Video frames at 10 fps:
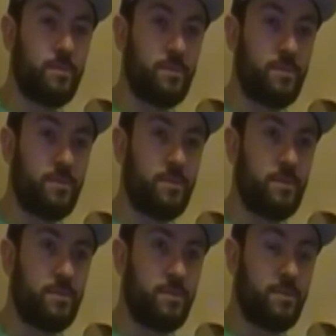I
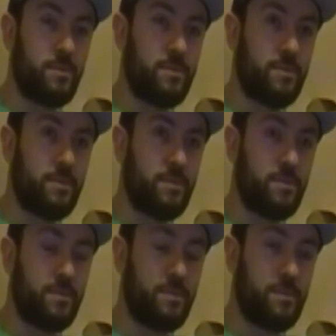love cows! I
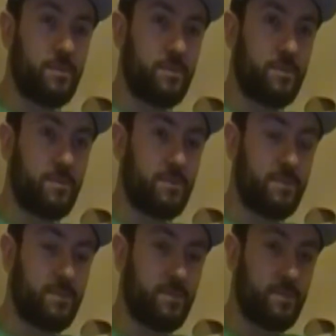love
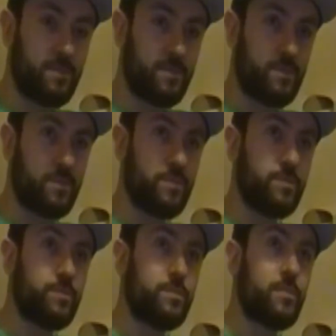cows!
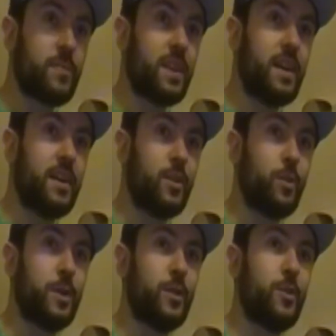Gotta
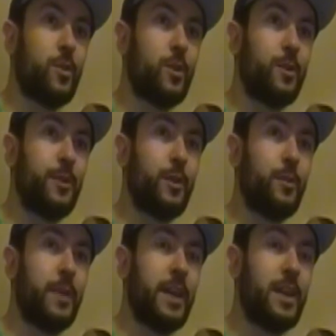open a door if you're
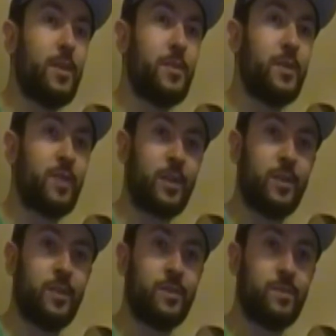a man in a
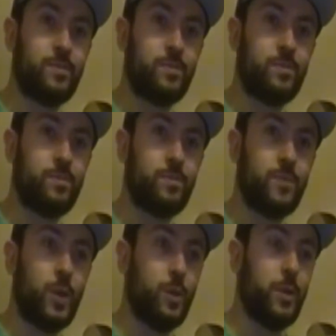musical.
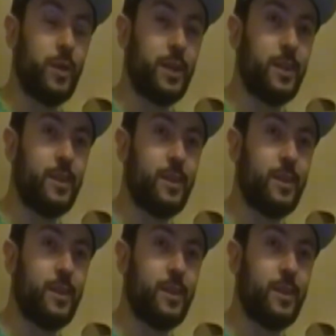Oh, boy.